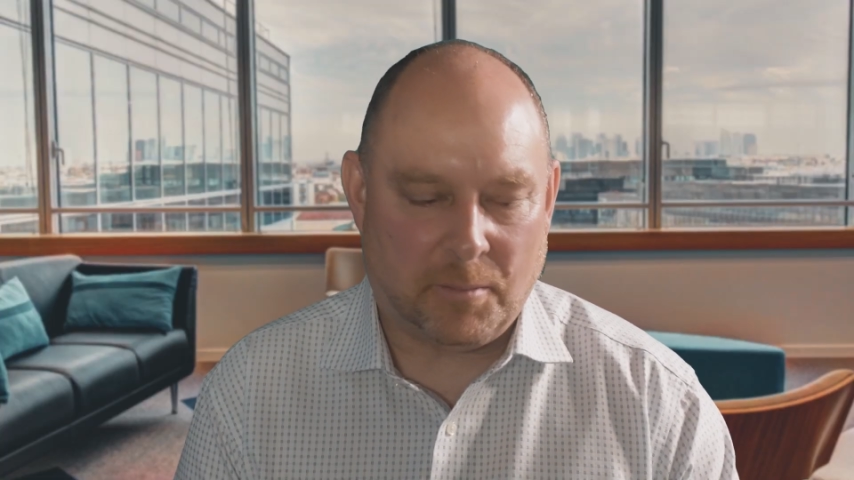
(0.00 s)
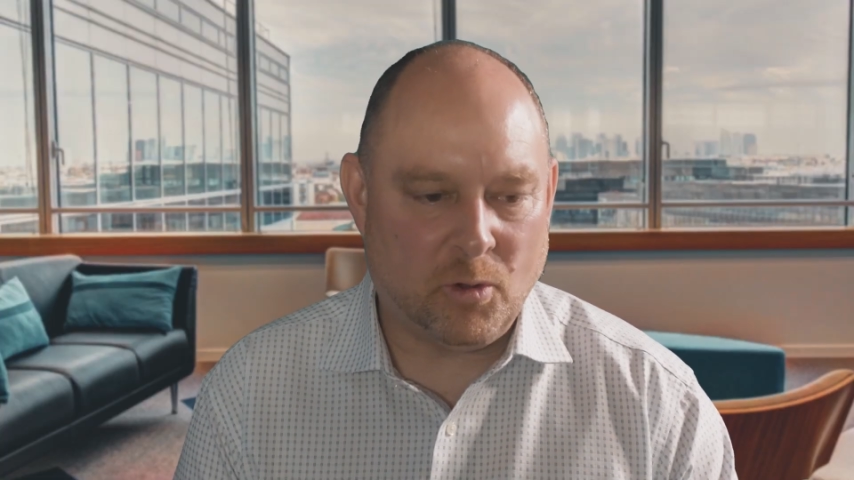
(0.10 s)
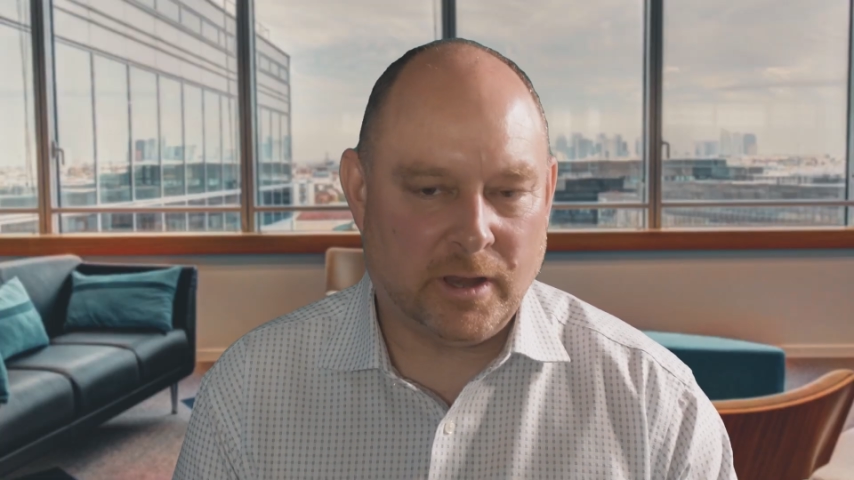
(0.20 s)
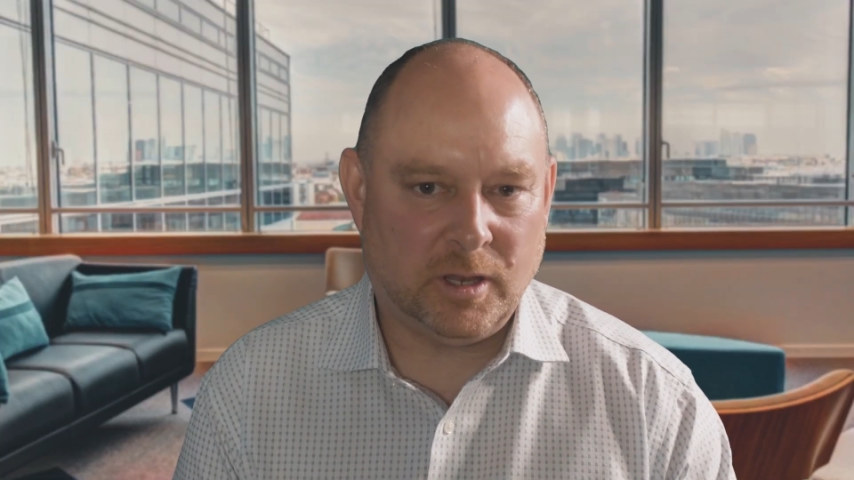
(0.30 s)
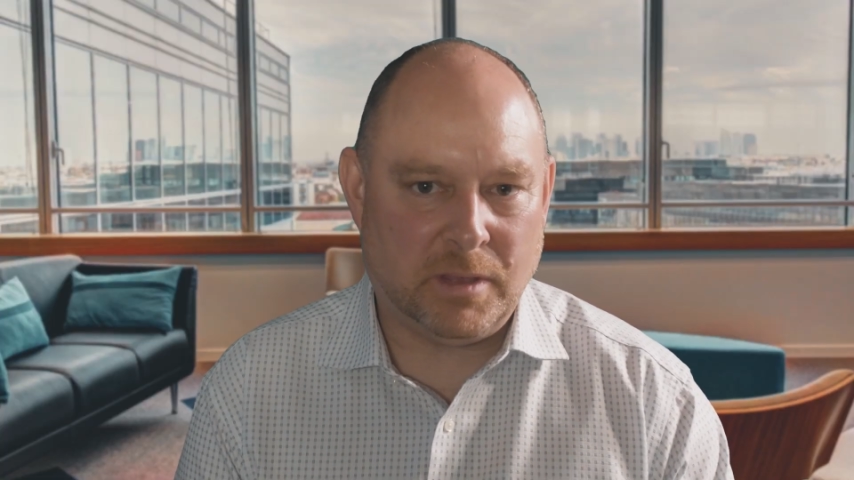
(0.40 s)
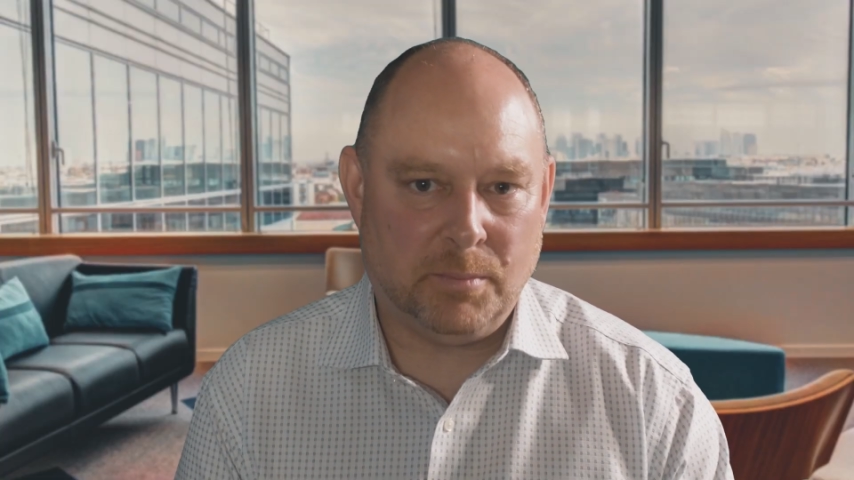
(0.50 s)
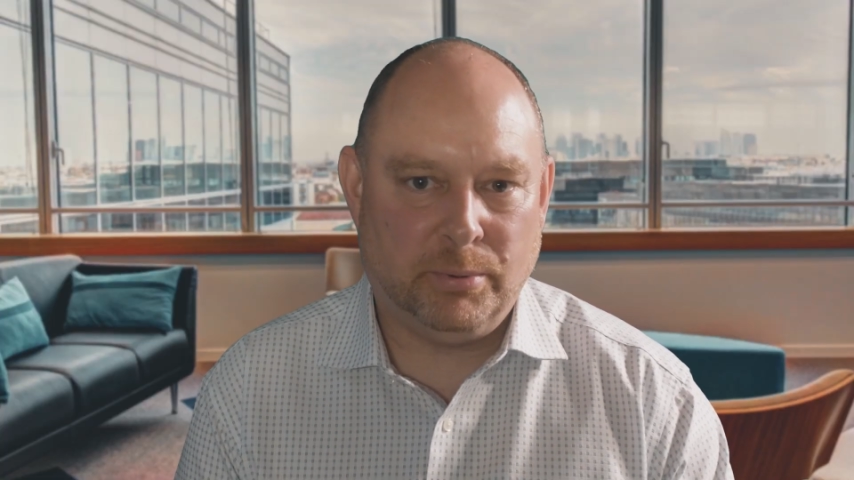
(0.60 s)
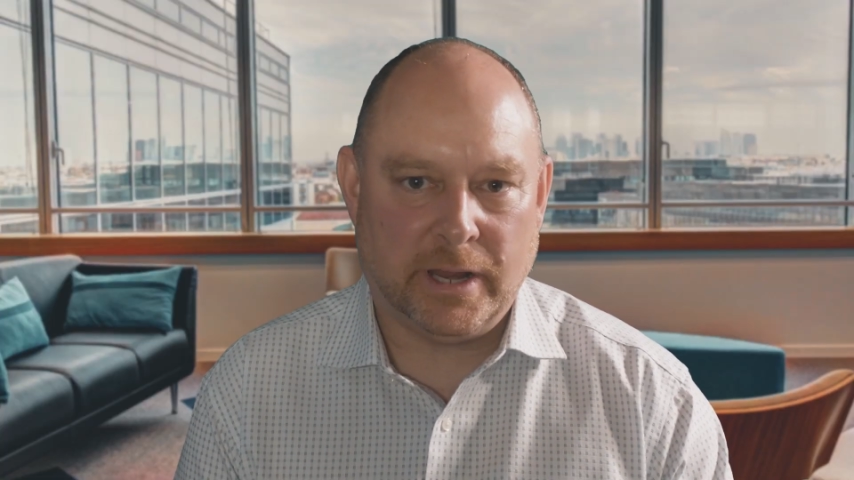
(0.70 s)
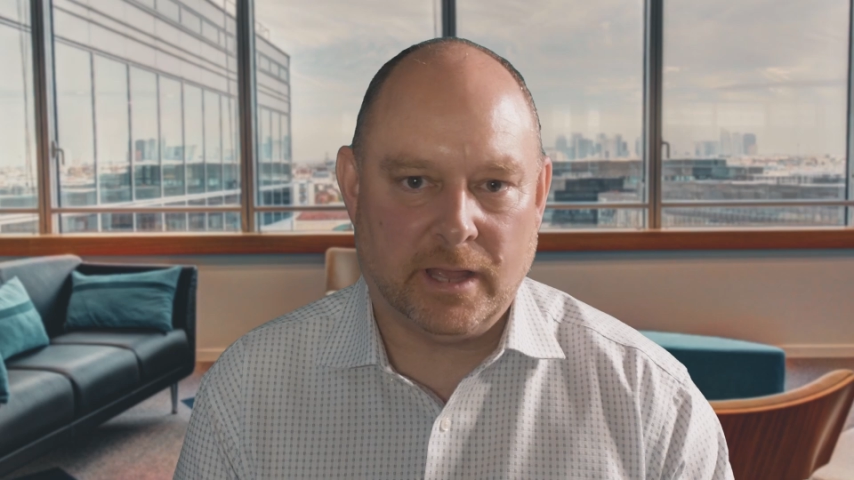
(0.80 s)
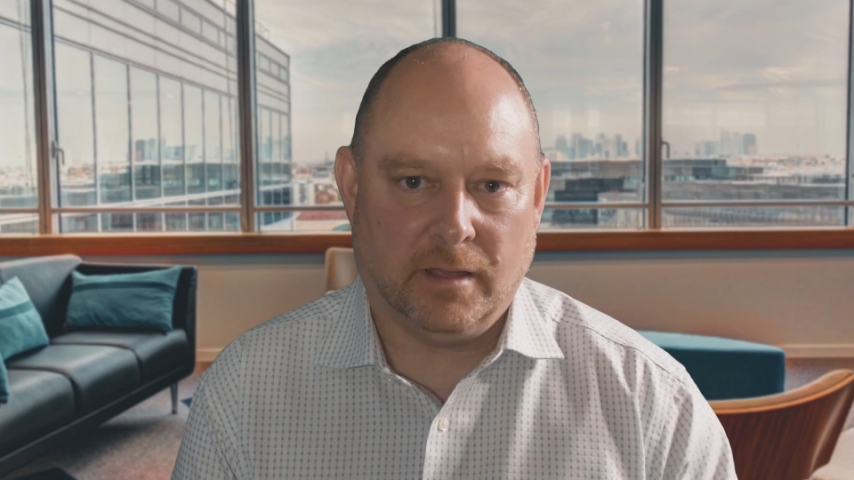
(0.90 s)
I'm going to be
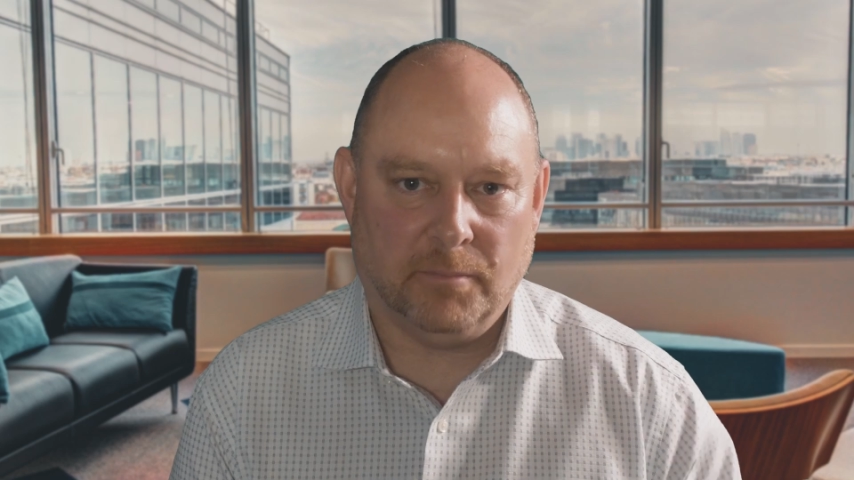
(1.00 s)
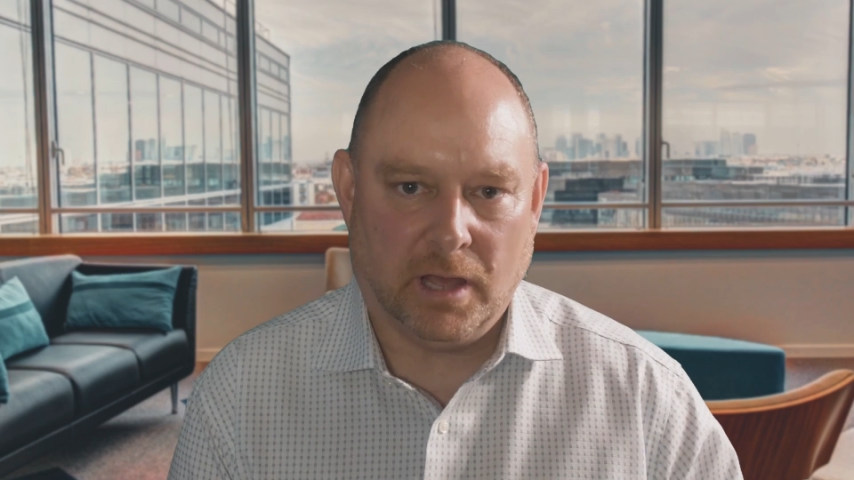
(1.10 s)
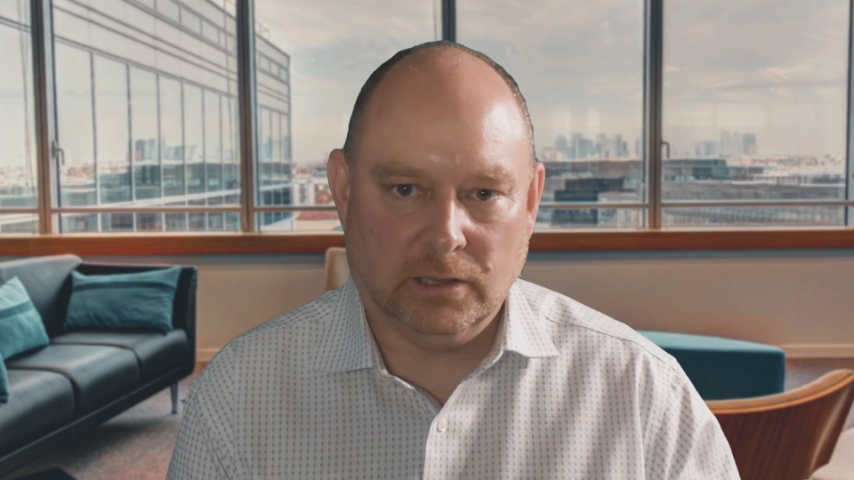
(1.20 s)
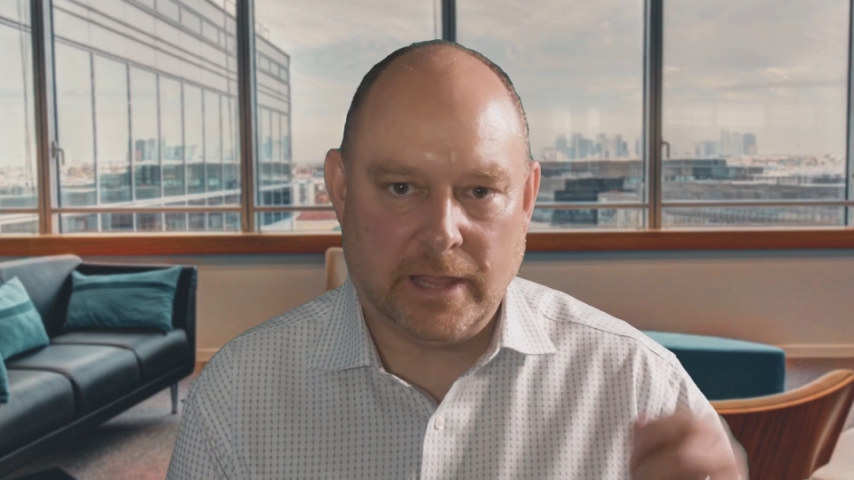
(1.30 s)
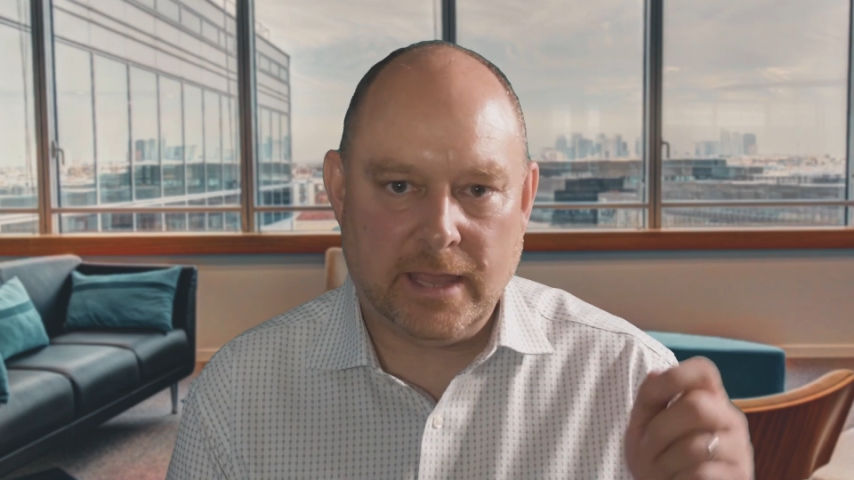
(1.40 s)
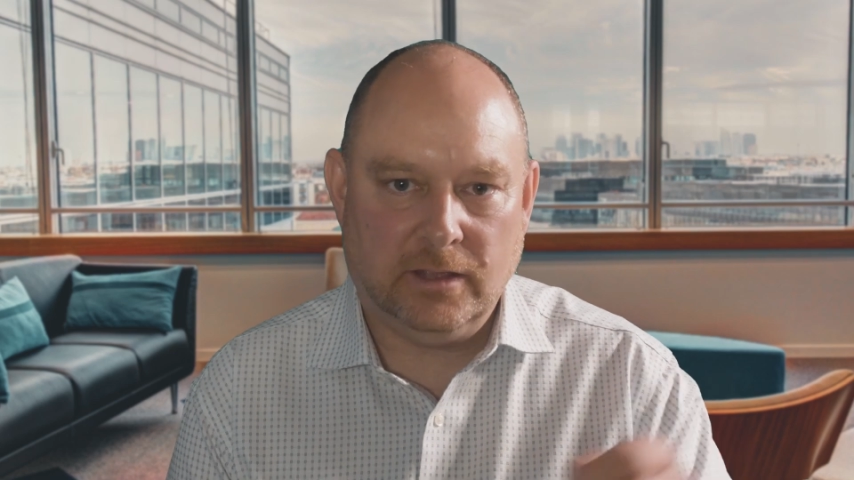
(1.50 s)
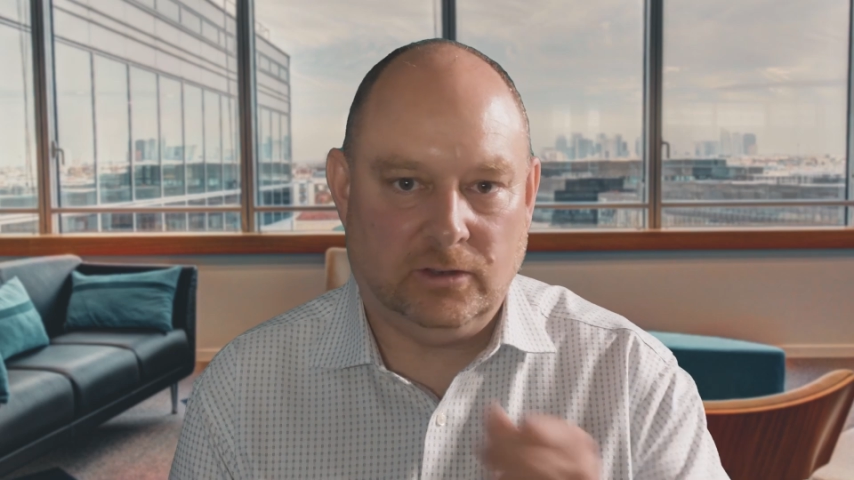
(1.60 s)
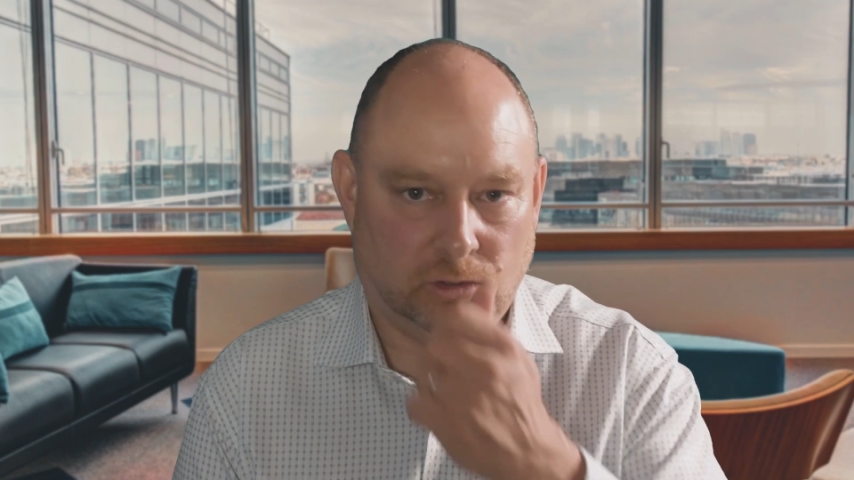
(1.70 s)
putting a link